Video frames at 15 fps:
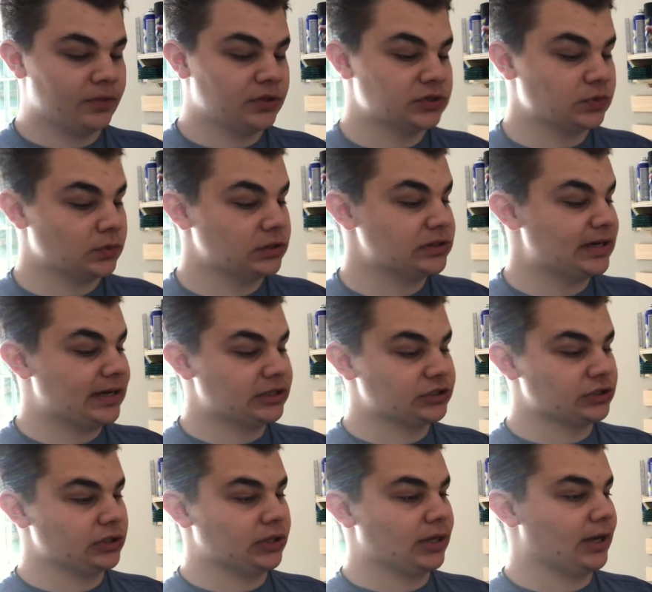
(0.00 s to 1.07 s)
This one's
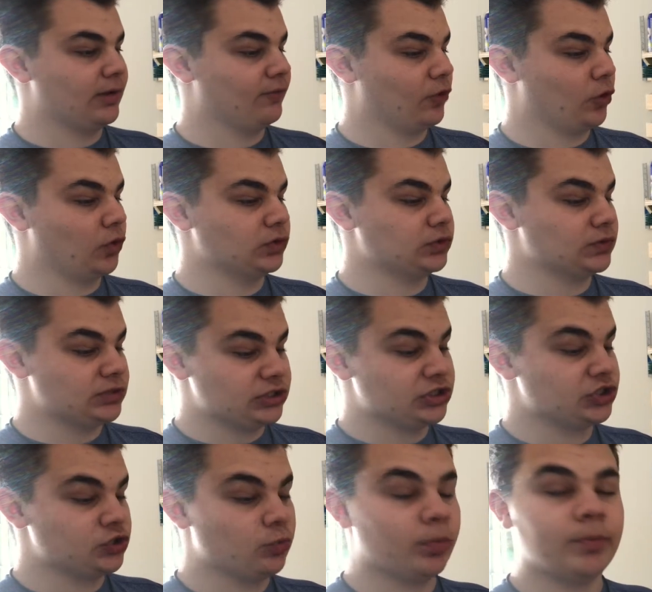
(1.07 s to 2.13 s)
actually kind of old, so it's
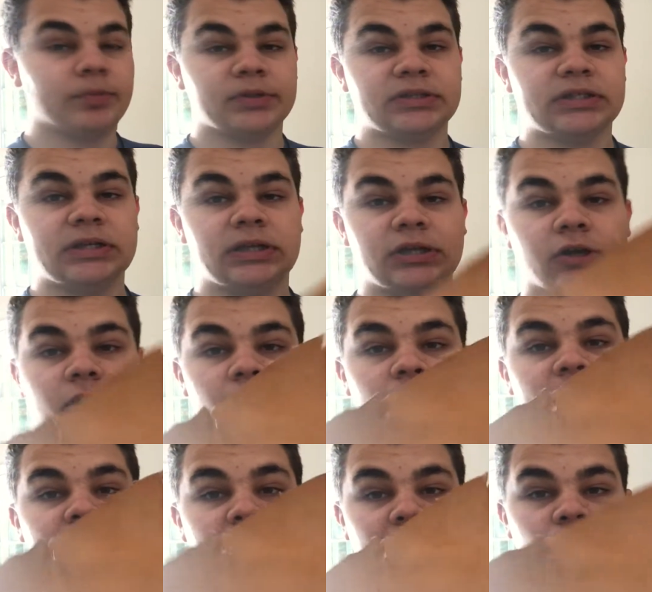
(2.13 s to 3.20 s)
super patinaed
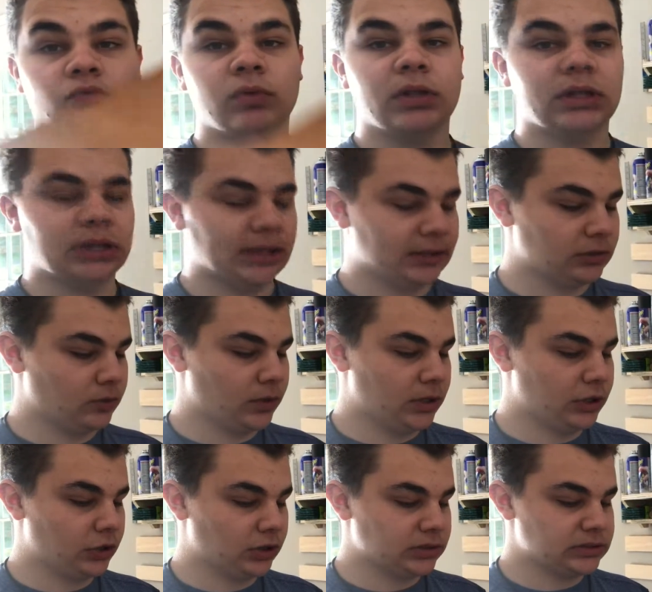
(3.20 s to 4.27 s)
already, and I really like the way
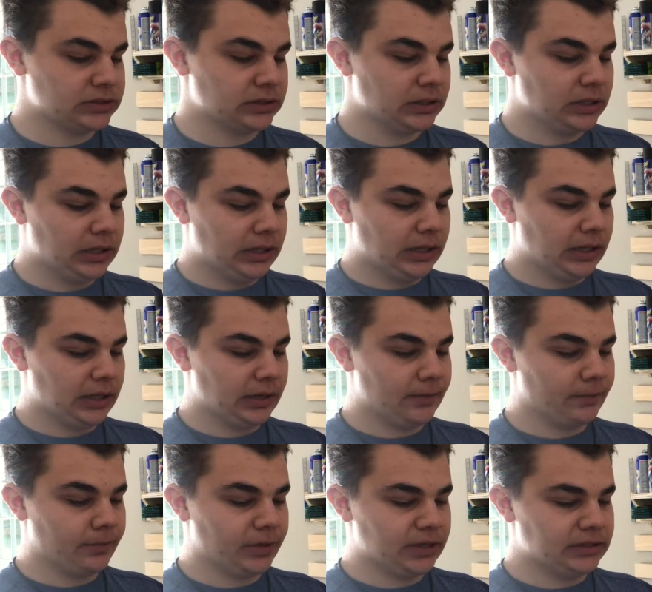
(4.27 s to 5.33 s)
it looks.
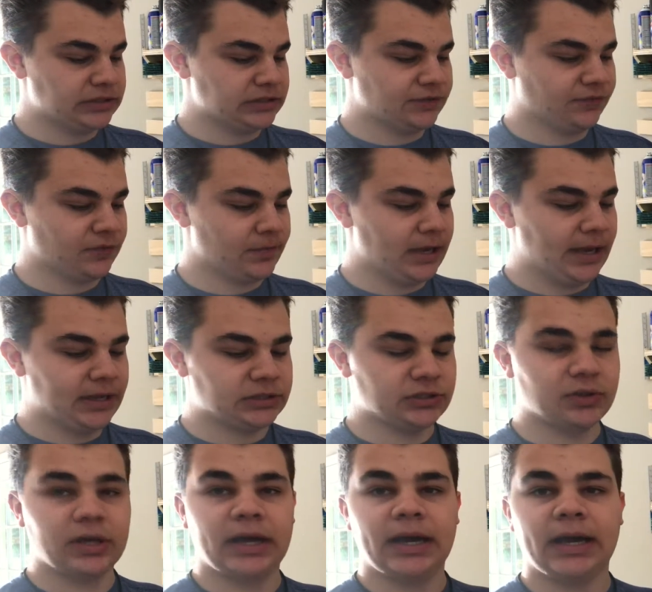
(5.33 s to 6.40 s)
But it's from the edge of
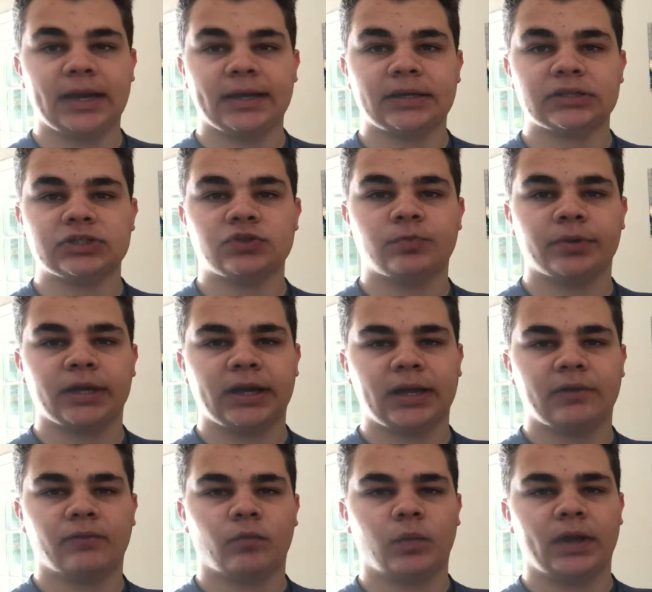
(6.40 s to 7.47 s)
the hide and super kind
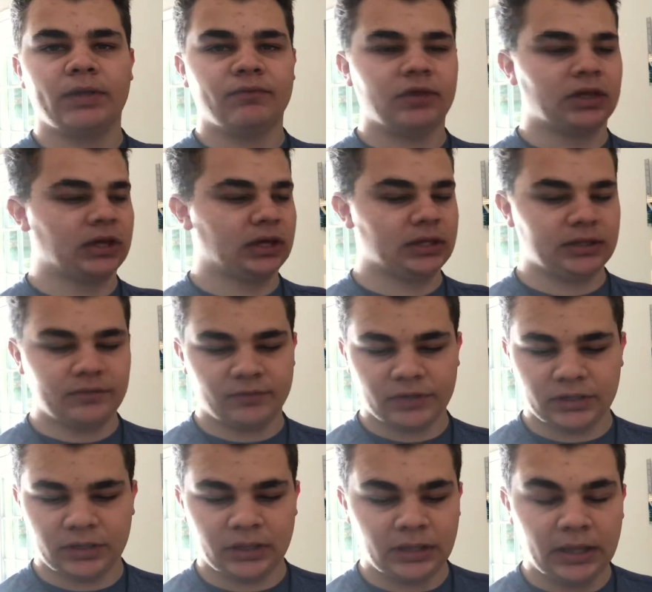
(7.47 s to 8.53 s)
of wavy and uneven.
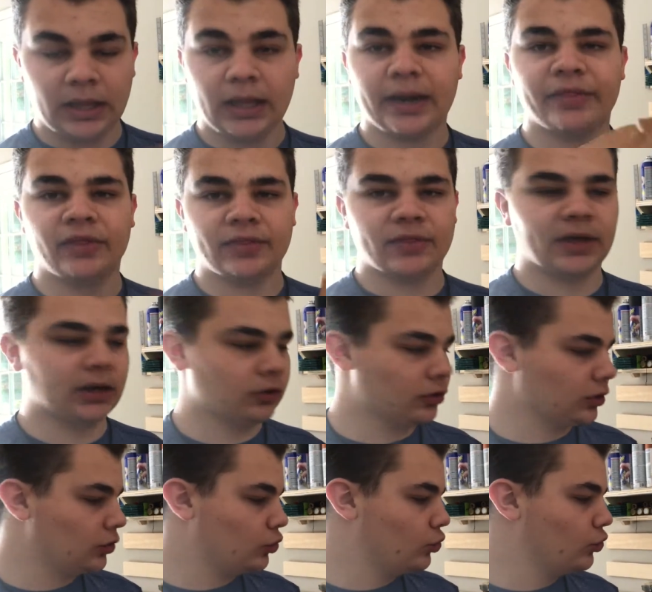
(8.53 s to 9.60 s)
And I think that'll
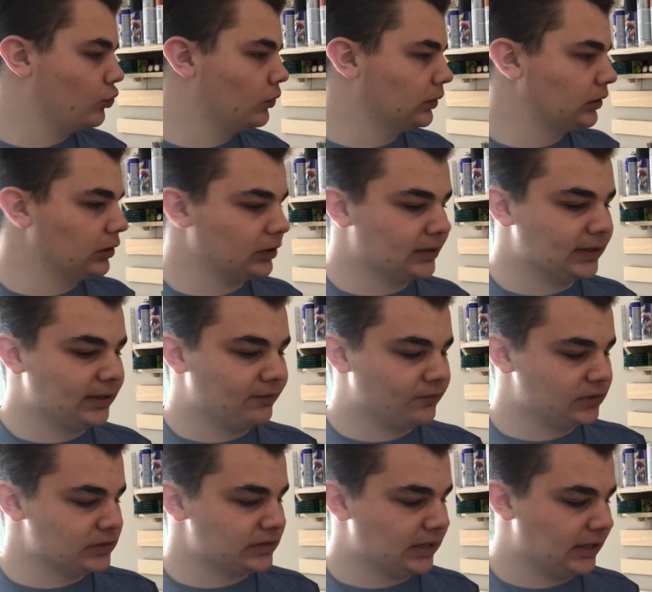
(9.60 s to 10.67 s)
look cool with the leaf
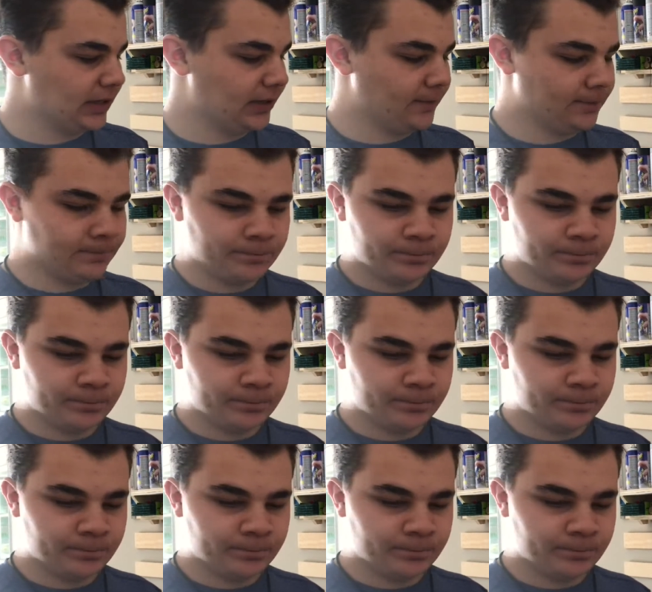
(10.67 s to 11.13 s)
design.